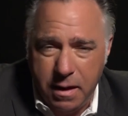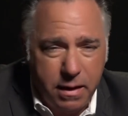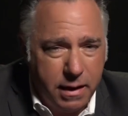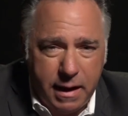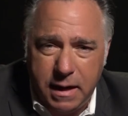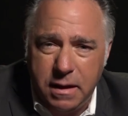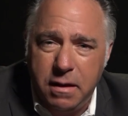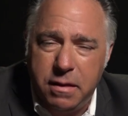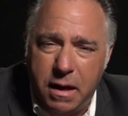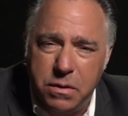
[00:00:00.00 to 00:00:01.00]
That
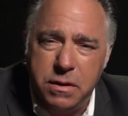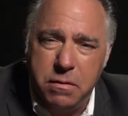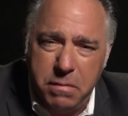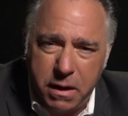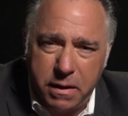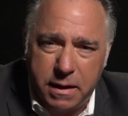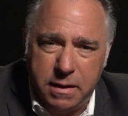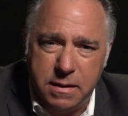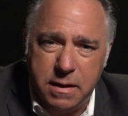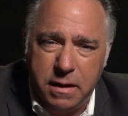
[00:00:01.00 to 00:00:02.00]
80,000
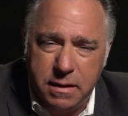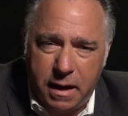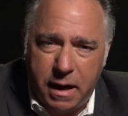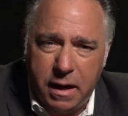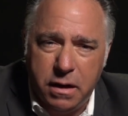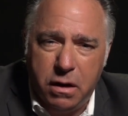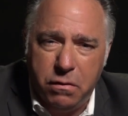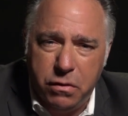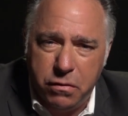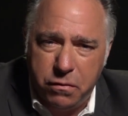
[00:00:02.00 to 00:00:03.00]
Americans had died
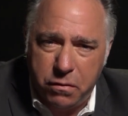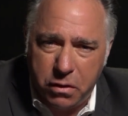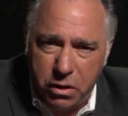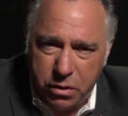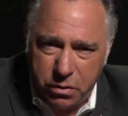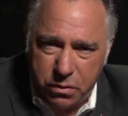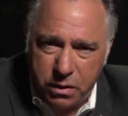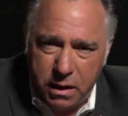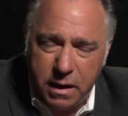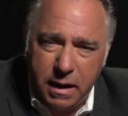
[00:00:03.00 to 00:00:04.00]
of the flu.
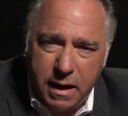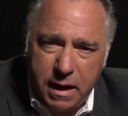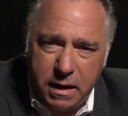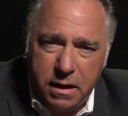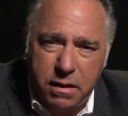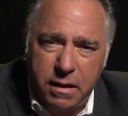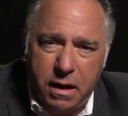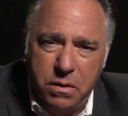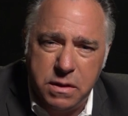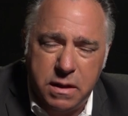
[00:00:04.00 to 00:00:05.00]

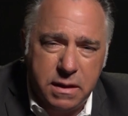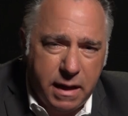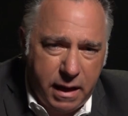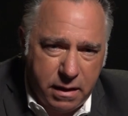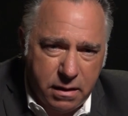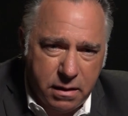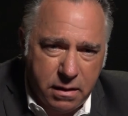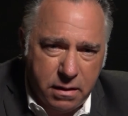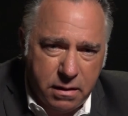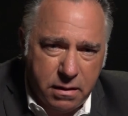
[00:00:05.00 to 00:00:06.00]
80,000 dead.
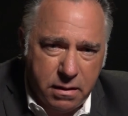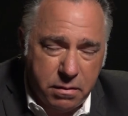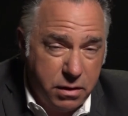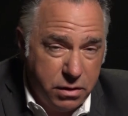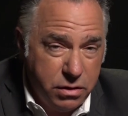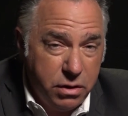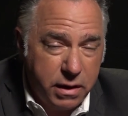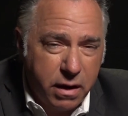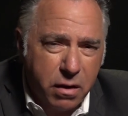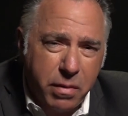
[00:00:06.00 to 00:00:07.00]
Didn't you
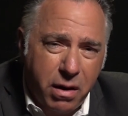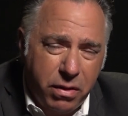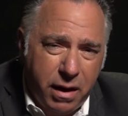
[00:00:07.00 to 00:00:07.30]
care about